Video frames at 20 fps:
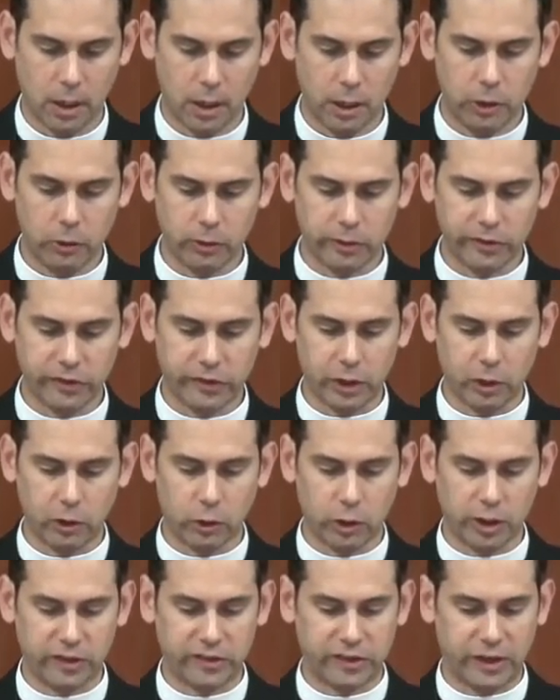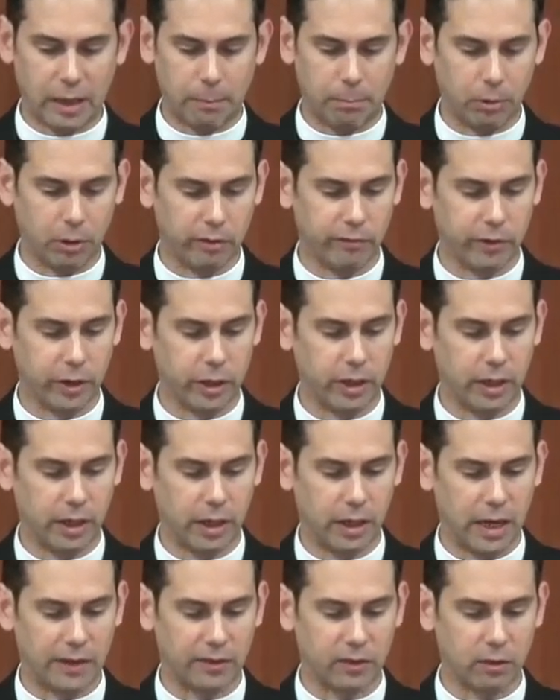You can see a good example of it
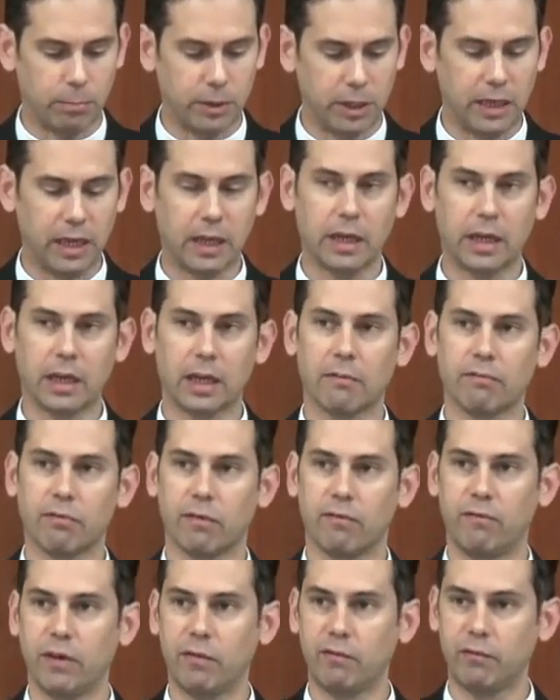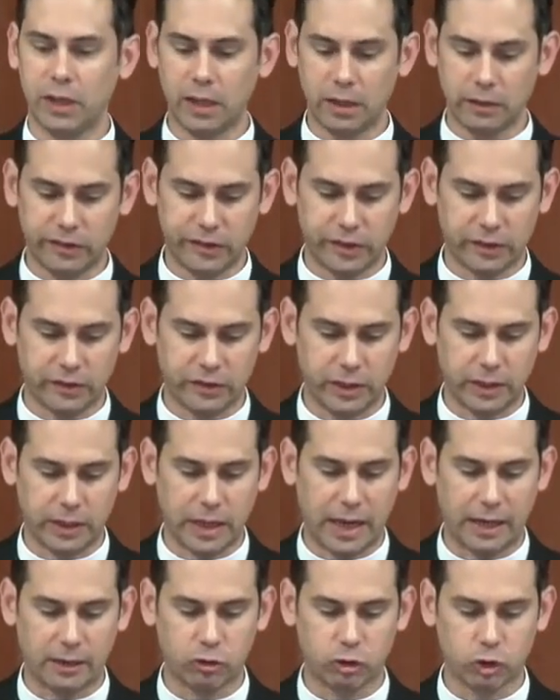at the beginning of the
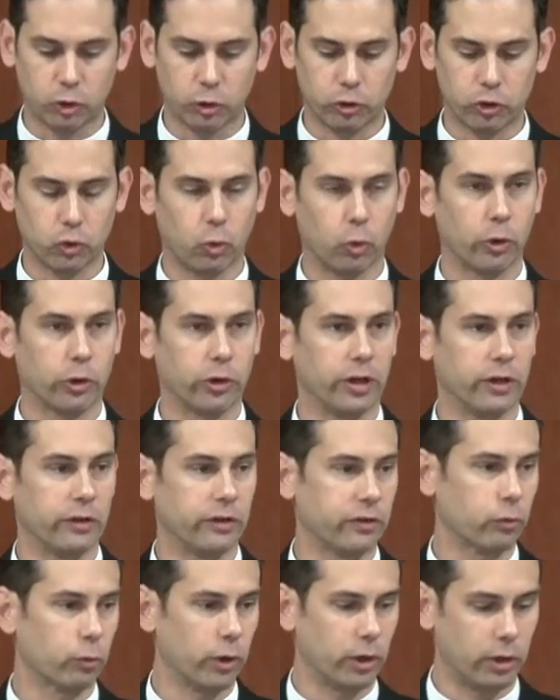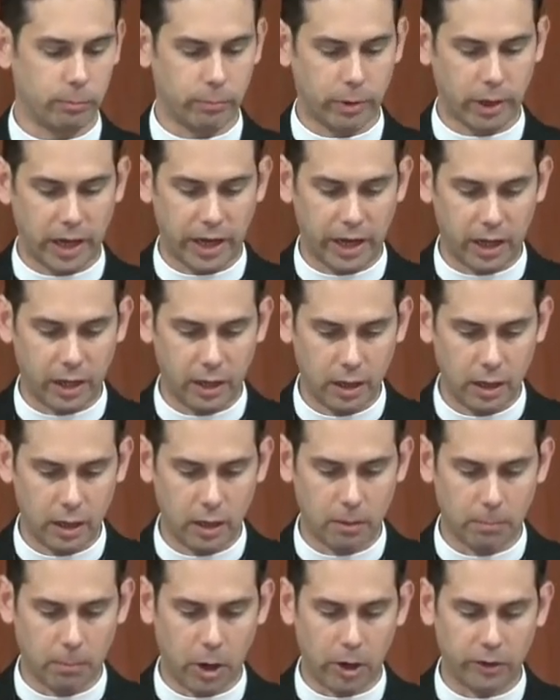1569 church ordinance written by
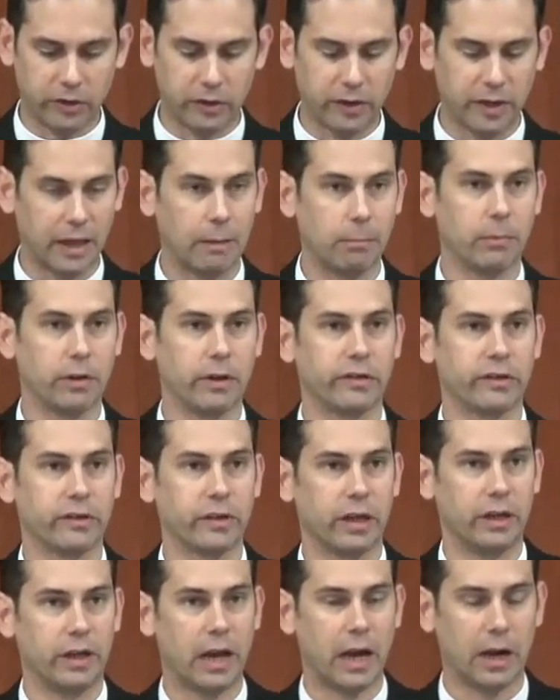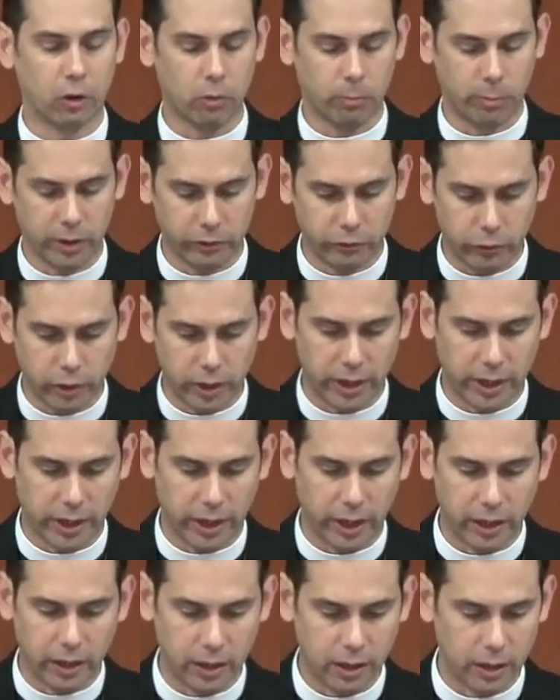Martin Chemnitz and Jakob
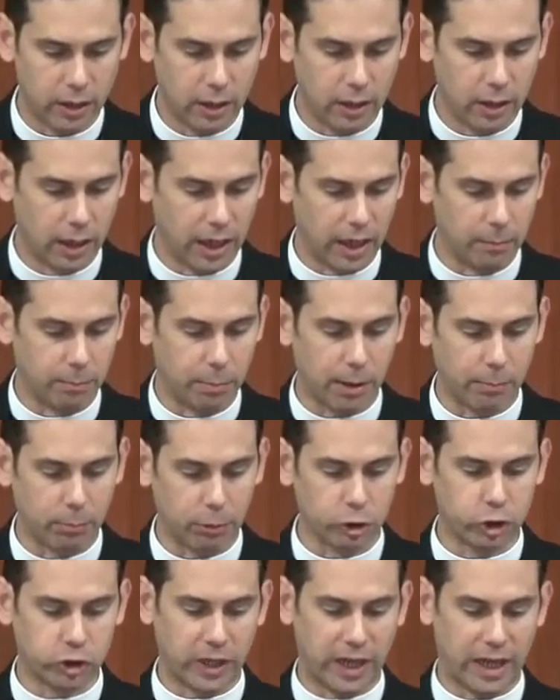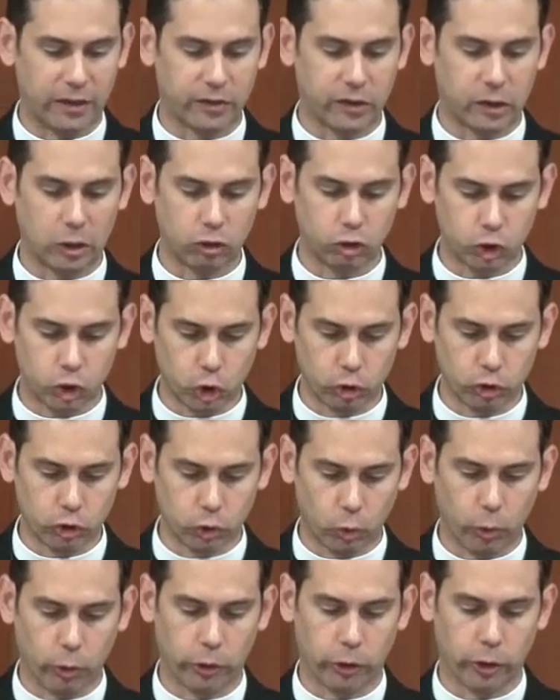Andreae and published as Church
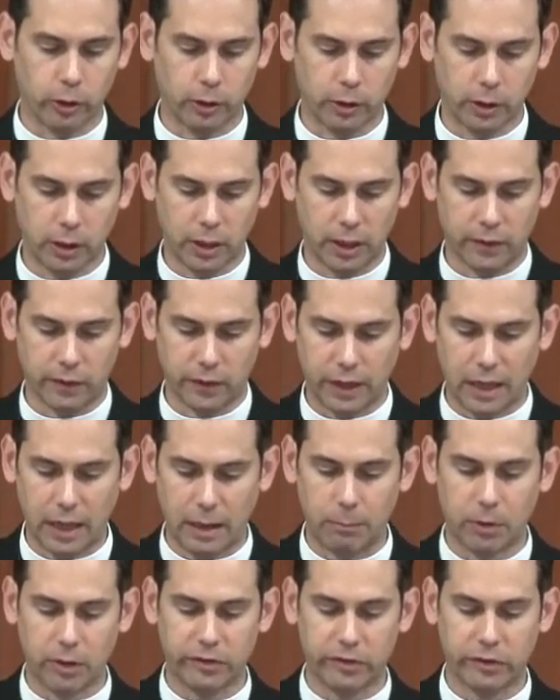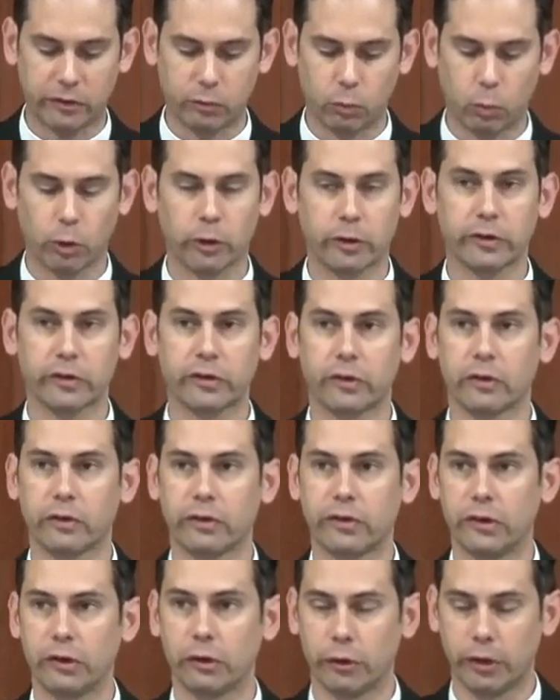Order in the Chemnitz's Works
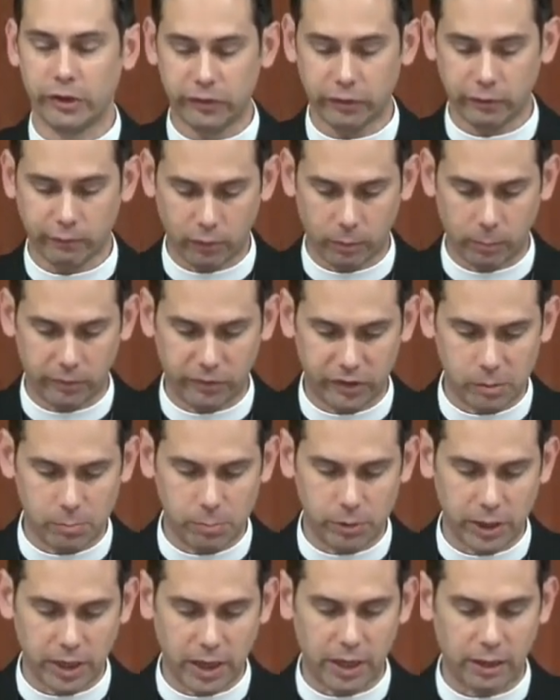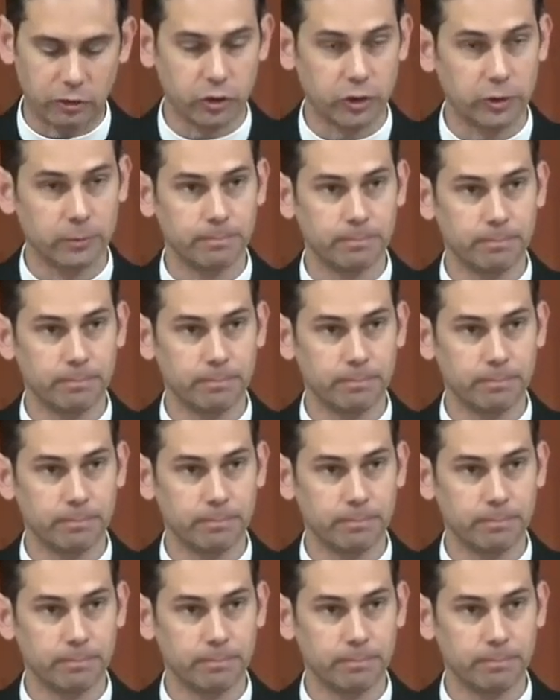series from CPH.